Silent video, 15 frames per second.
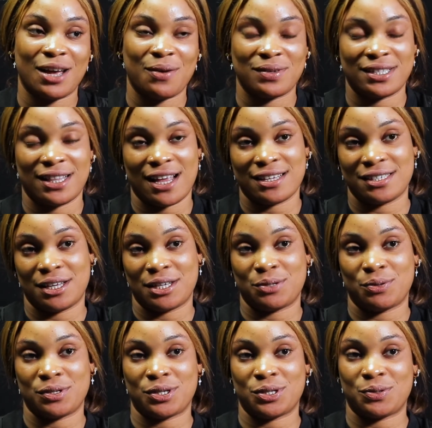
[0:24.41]
That was last year,
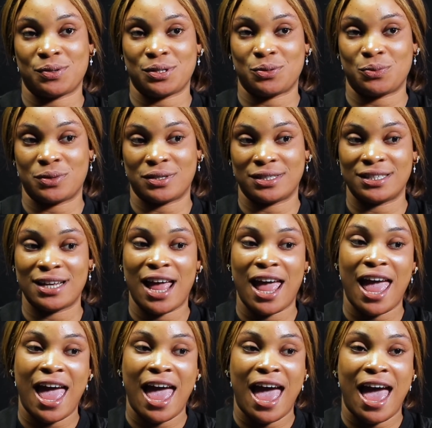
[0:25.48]
2021.
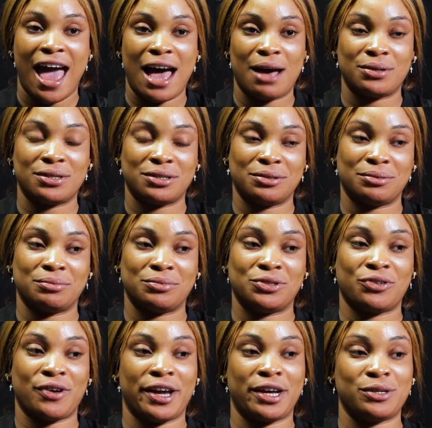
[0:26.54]
I was
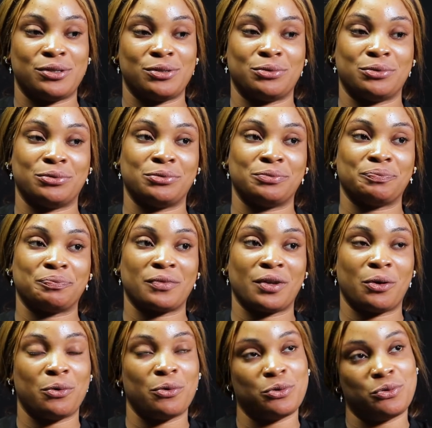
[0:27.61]
trying to
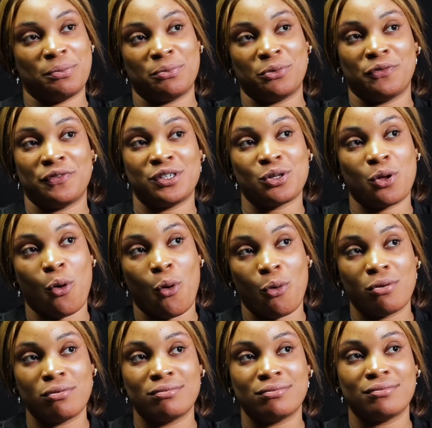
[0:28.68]
go to a movie
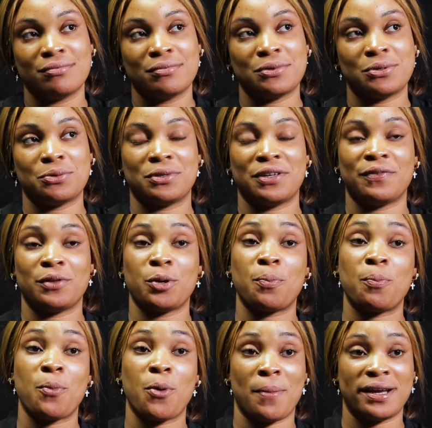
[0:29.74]
school to
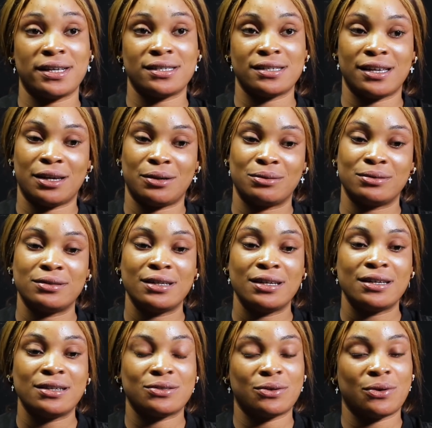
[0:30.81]
develop more of my skill.
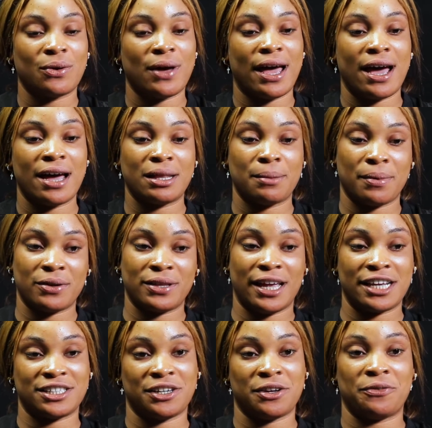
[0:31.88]
So I heard about
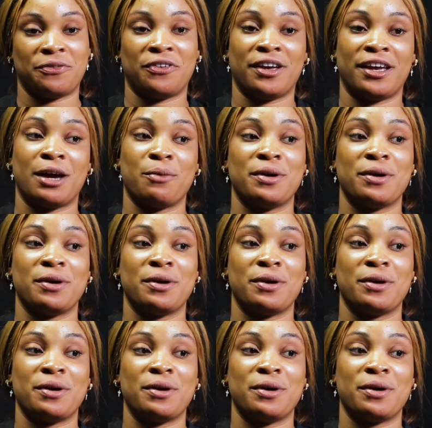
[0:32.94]
HDFA.